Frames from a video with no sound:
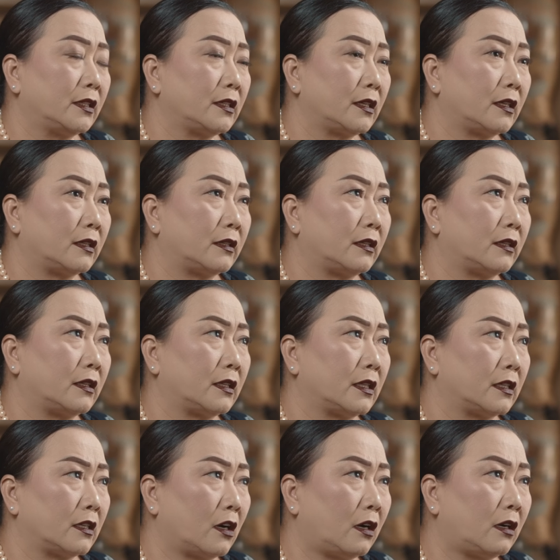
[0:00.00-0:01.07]
And then
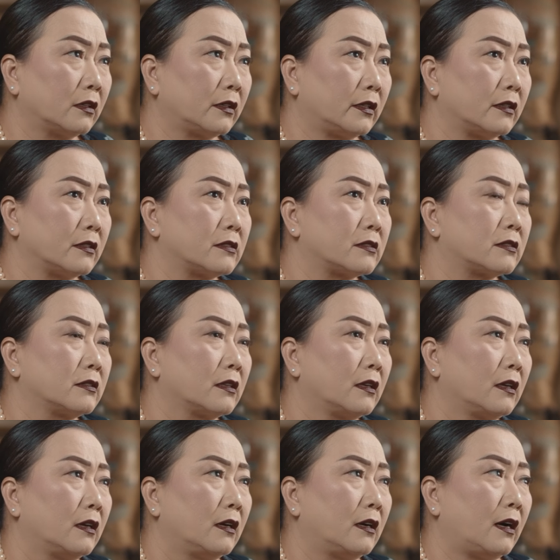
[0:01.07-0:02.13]
in August,
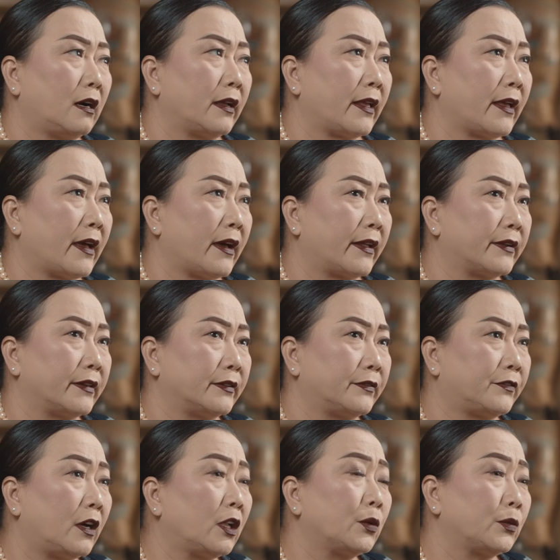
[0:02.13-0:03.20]
I had a
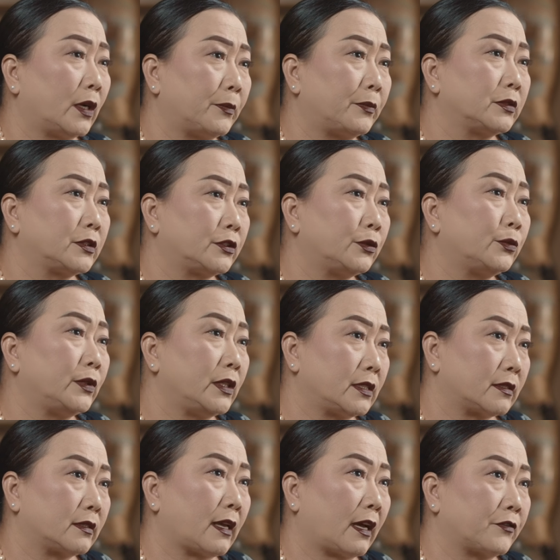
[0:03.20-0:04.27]
follow-up 2
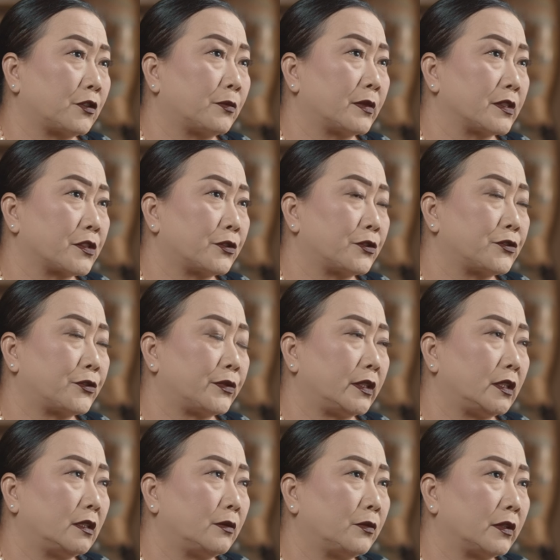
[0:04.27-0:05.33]
weeks after my surgery
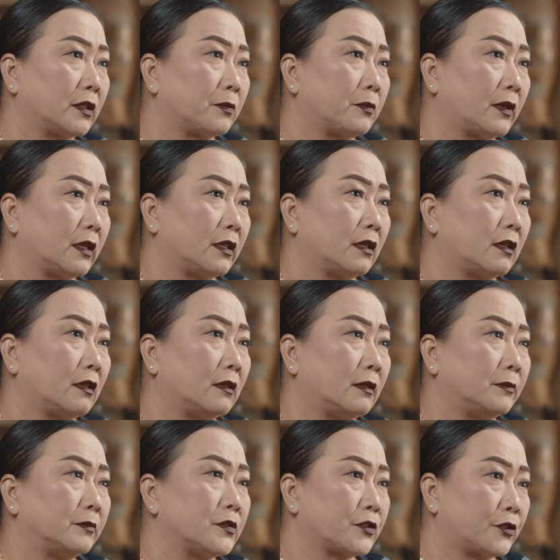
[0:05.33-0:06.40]
with my
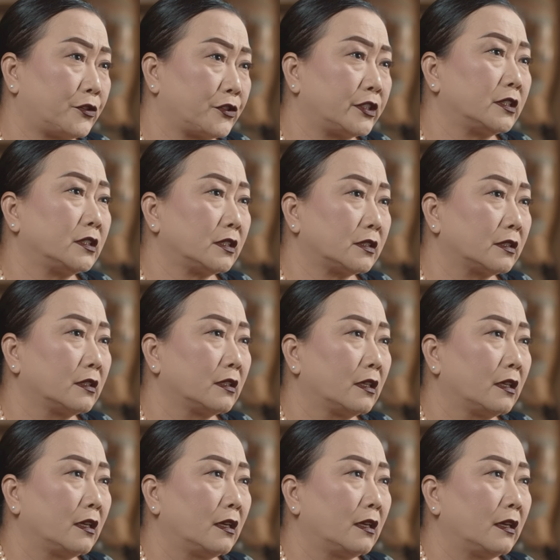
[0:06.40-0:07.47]
surgeon.
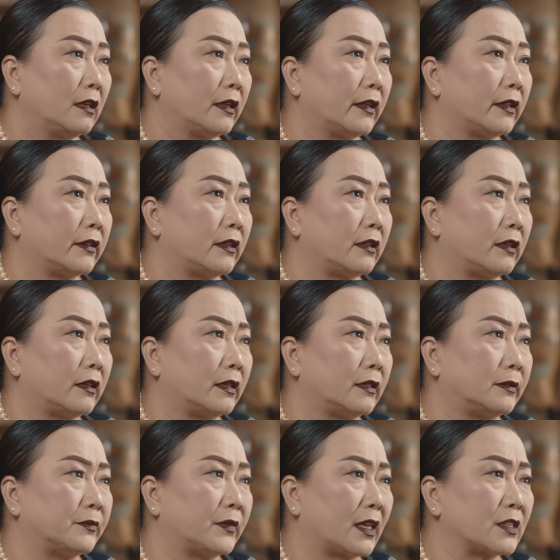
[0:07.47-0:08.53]
And then
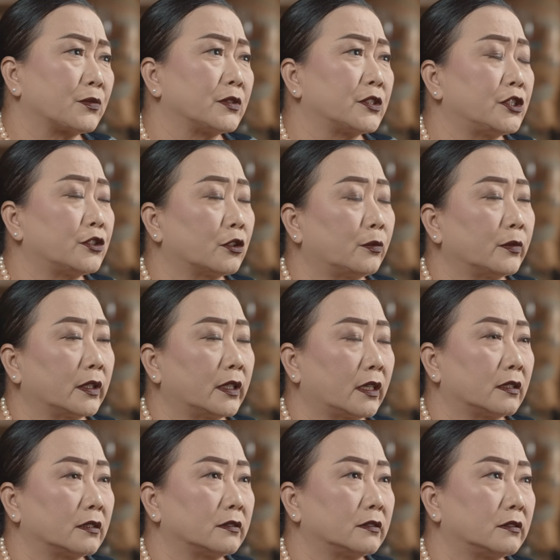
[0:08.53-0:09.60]
that's when she told me
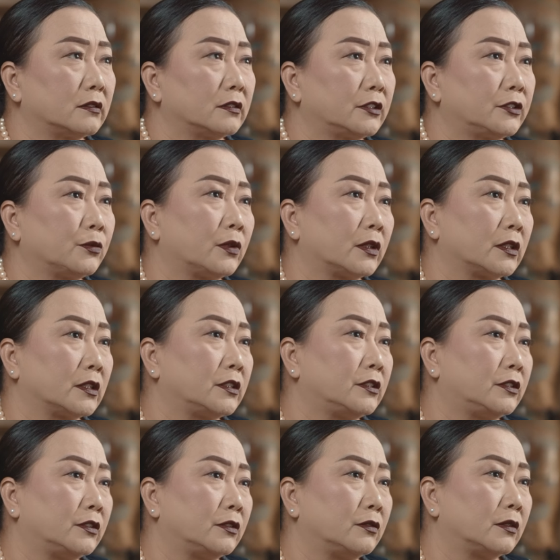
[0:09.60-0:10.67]
that she wanted to
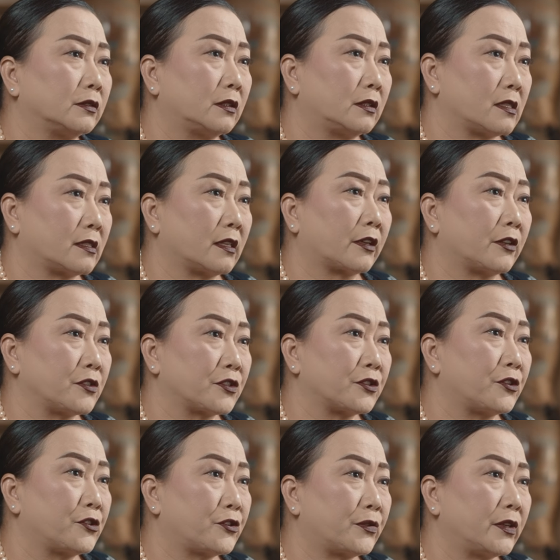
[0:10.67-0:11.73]
do the second
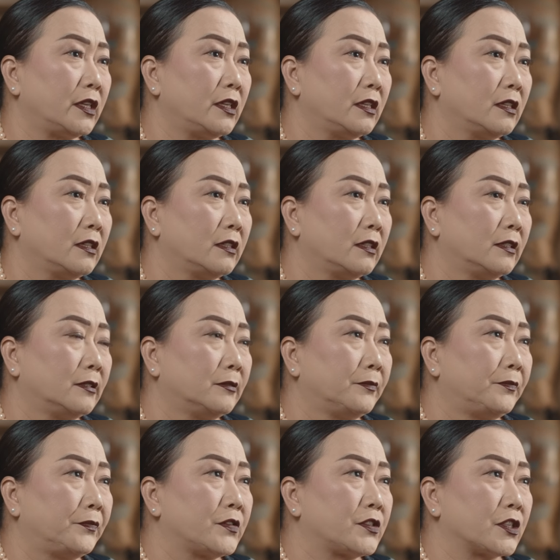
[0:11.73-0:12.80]
surgery,
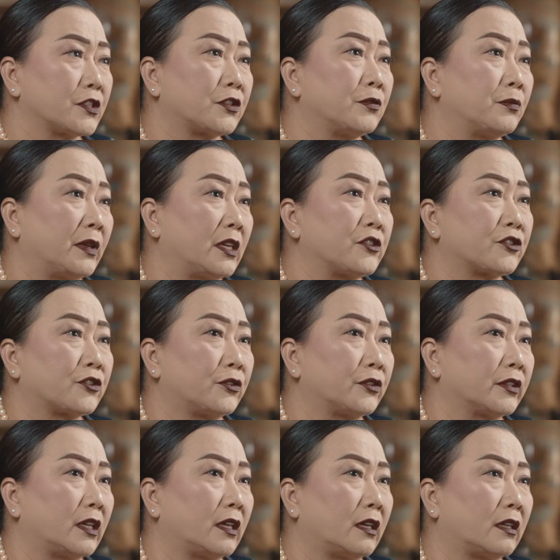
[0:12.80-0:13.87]
just to make sure
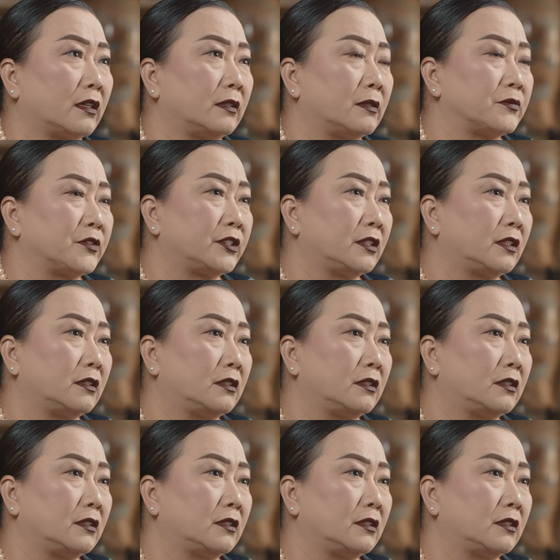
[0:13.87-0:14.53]
that she